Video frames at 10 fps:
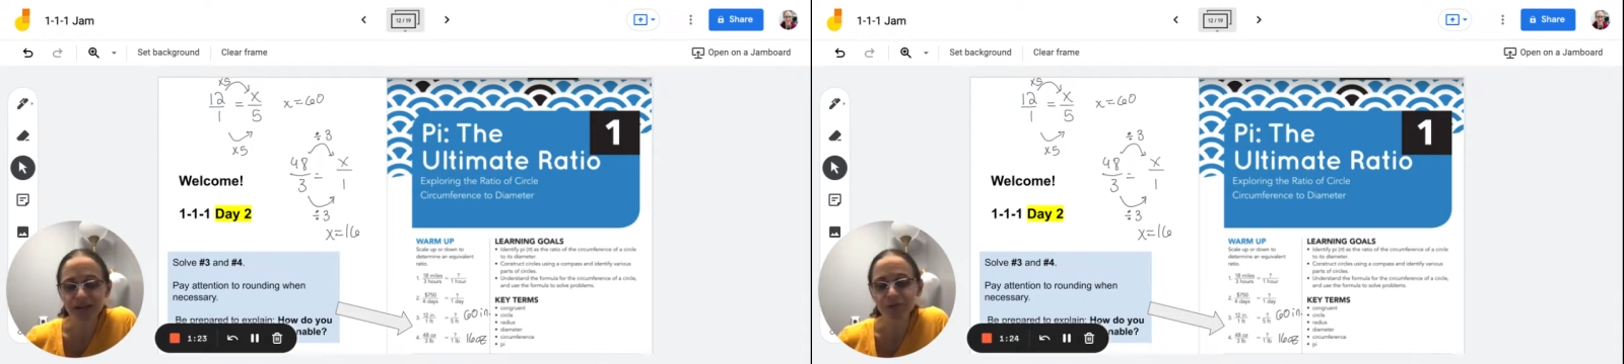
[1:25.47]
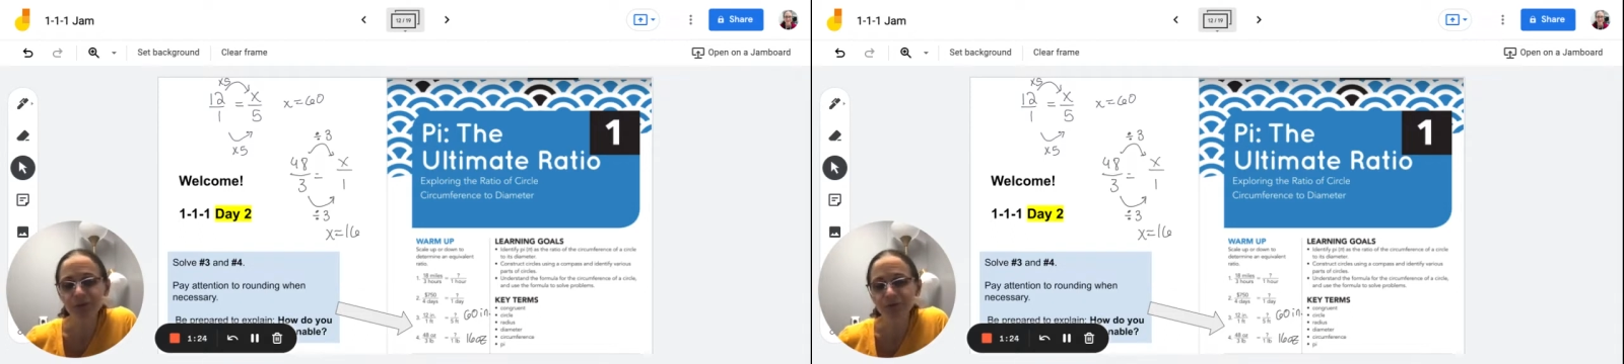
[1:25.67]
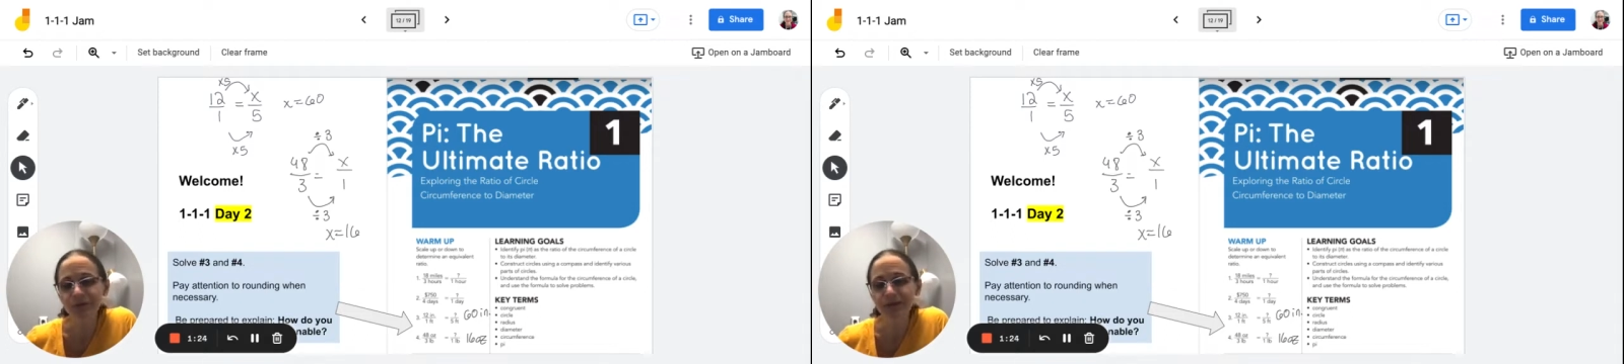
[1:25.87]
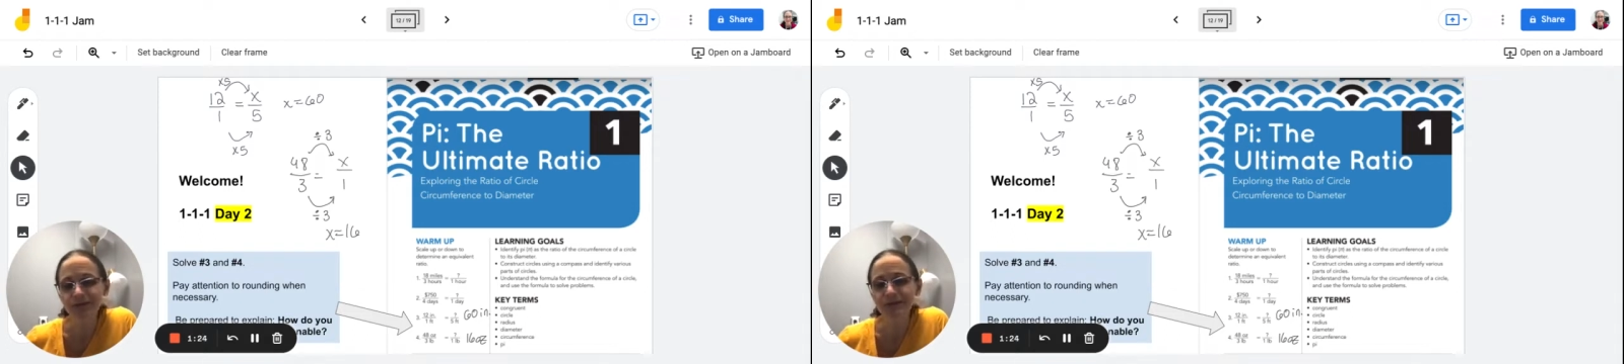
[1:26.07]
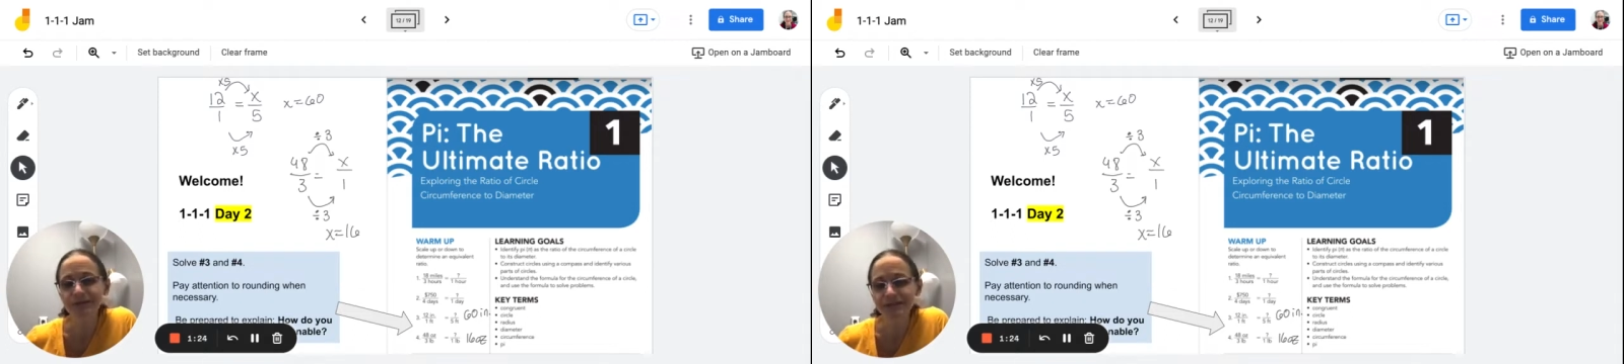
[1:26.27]
and we
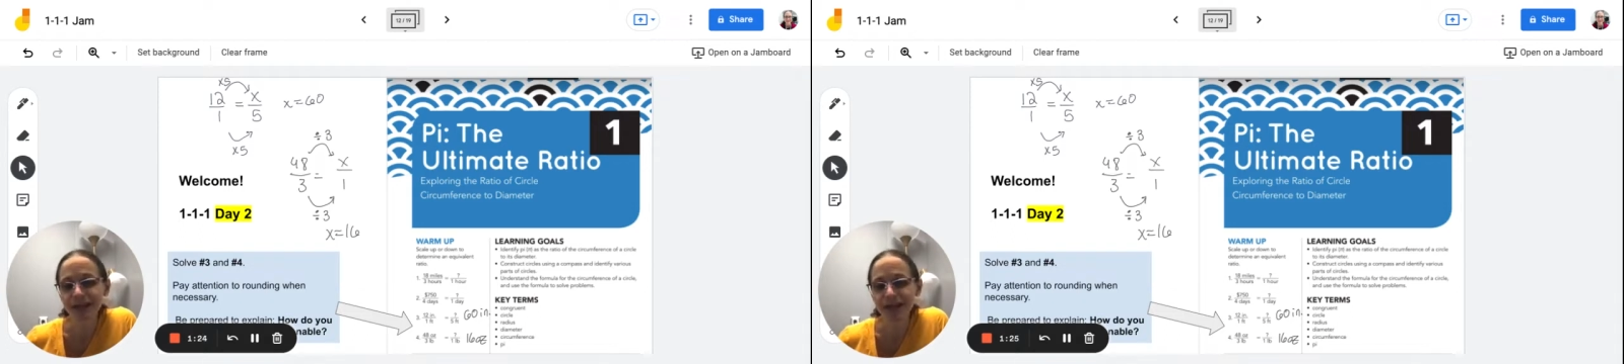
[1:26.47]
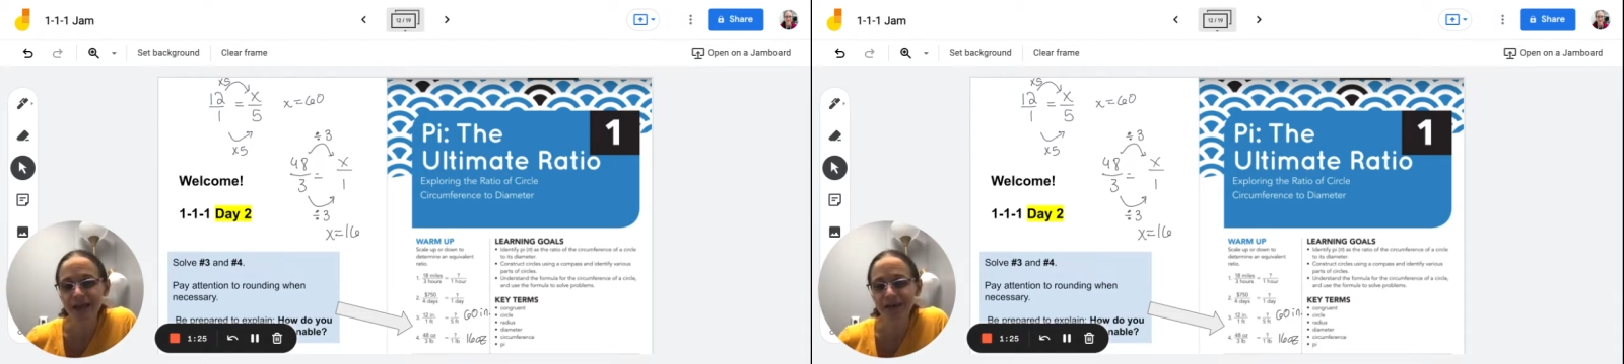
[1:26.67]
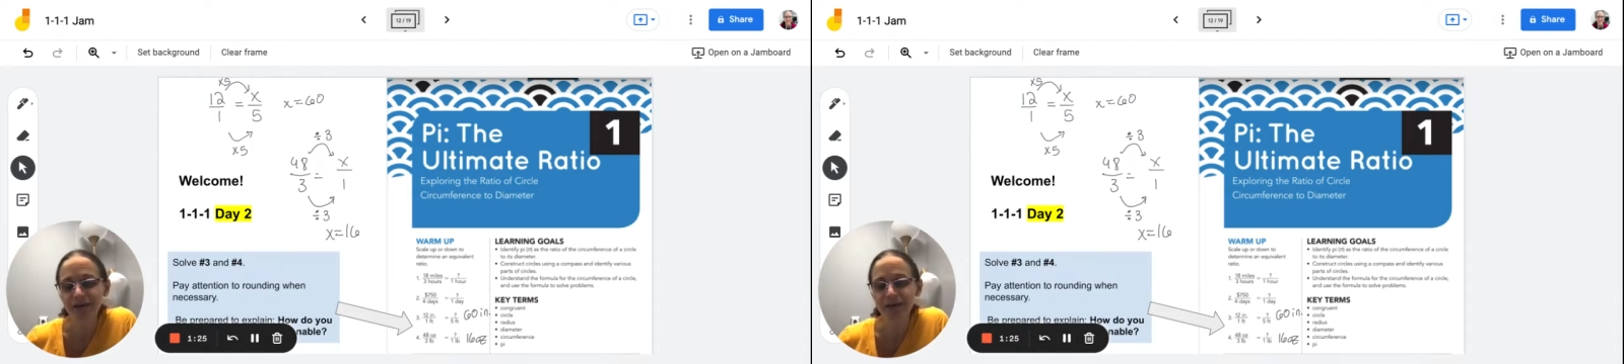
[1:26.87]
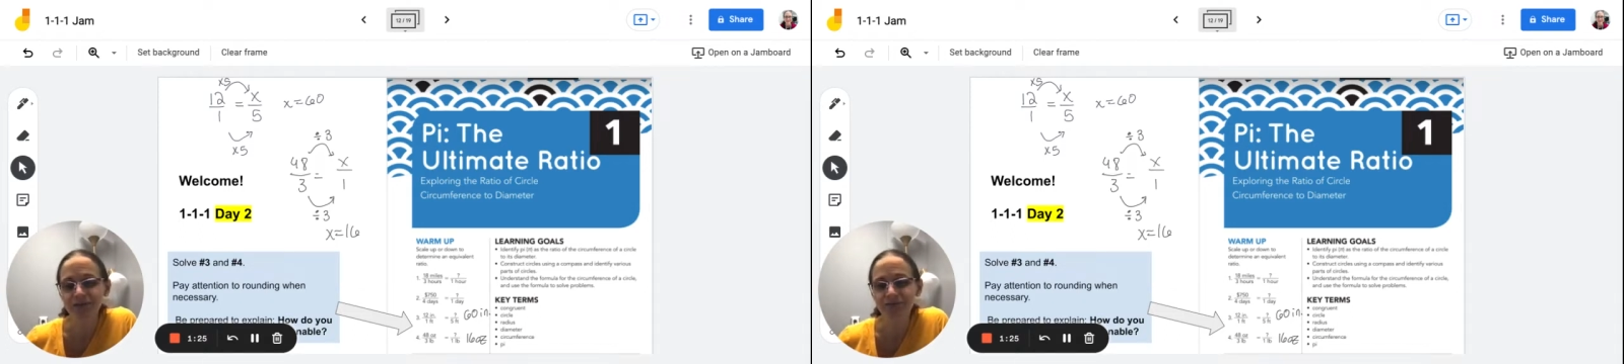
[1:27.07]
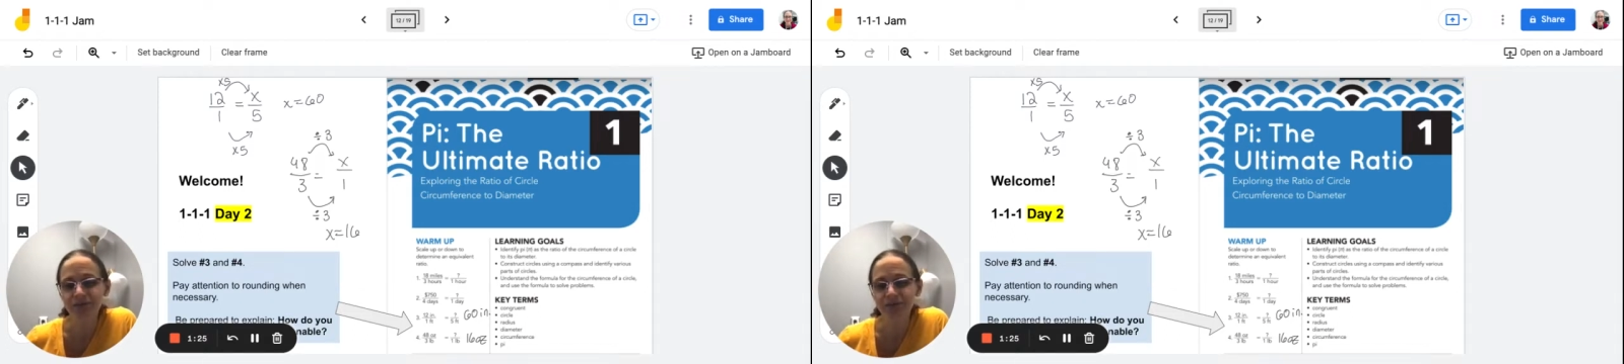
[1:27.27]
really today are going
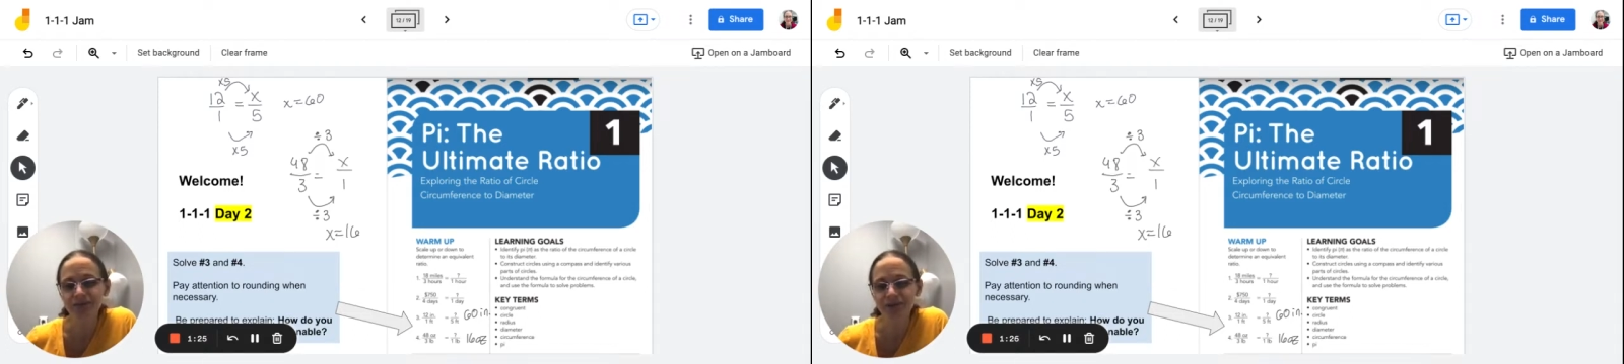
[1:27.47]
to focus